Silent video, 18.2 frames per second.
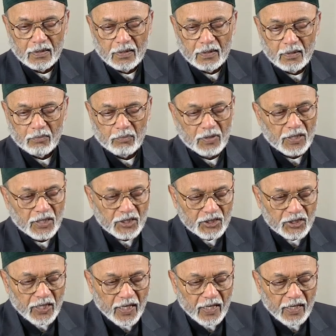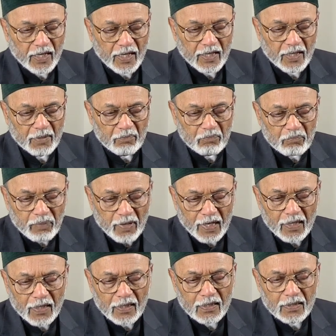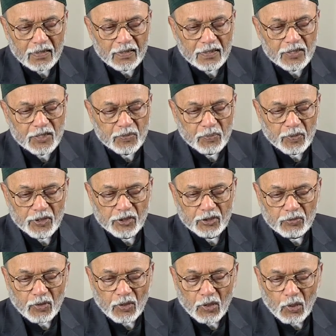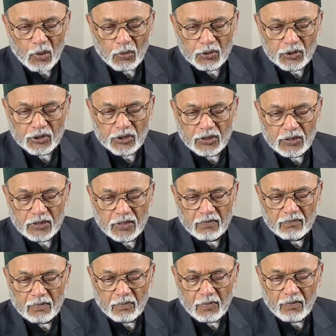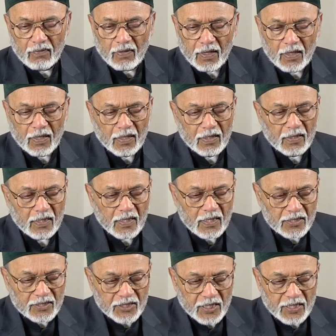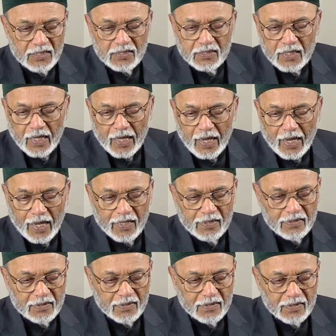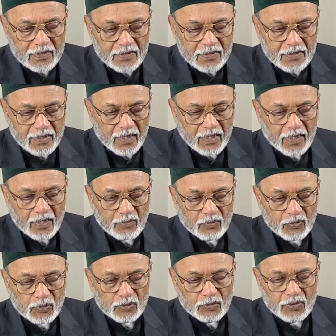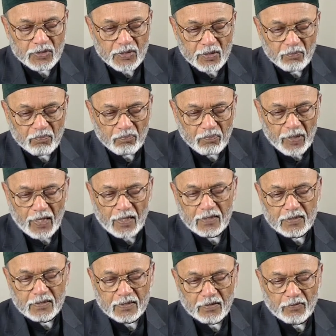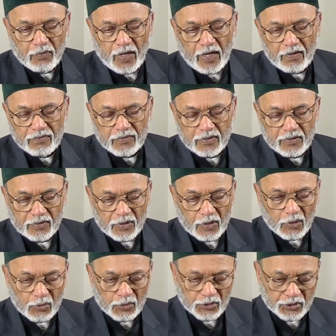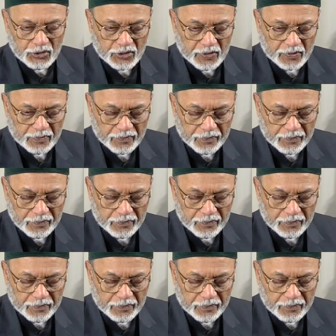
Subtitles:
but the Sheikh had impelled the spiritual ocean of the Maulana just as the setting moon impels the waves of the ocean.